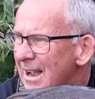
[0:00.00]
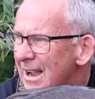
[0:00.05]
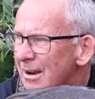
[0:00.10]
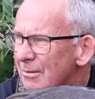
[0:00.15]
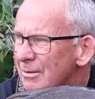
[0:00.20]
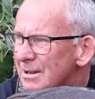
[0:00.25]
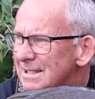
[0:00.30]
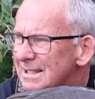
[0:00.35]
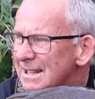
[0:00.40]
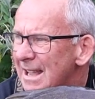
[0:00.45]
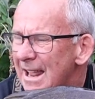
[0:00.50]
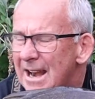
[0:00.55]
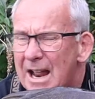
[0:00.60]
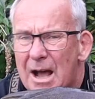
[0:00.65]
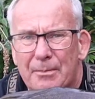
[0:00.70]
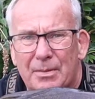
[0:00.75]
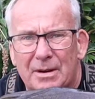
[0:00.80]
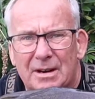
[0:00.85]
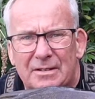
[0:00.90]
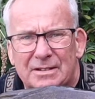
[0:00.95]
and we're sitting
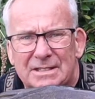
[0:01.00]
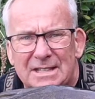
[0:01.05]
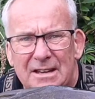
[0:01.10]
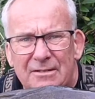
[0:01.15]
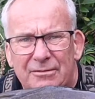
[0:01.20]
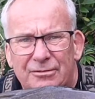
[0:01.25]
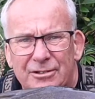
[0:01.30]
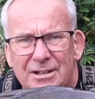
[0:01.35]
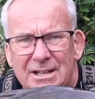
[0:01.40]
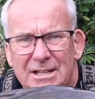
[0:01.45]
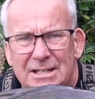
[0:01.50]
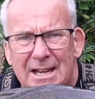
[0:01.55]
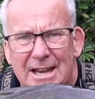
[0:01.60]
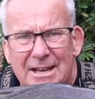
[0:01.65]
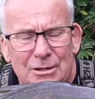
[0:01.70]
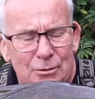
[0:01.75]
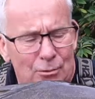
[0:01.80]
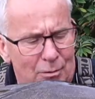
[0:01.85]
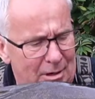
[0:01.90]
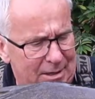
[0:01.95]
up and I see 3
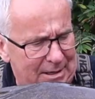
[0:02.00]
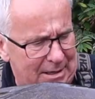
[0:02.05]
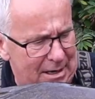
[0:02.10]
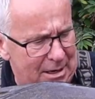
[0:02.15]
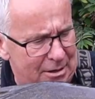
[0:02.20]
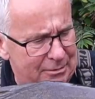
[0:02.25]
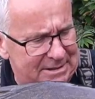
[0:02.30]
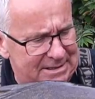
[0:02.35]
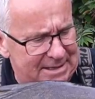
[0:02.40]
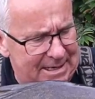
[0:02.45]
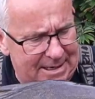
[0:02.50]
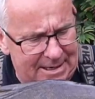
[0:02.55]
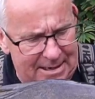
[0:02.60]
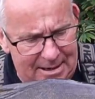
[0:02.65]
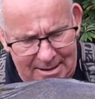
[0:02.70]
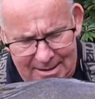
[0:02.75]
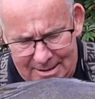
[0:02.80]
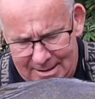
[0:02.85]
tench quite close in,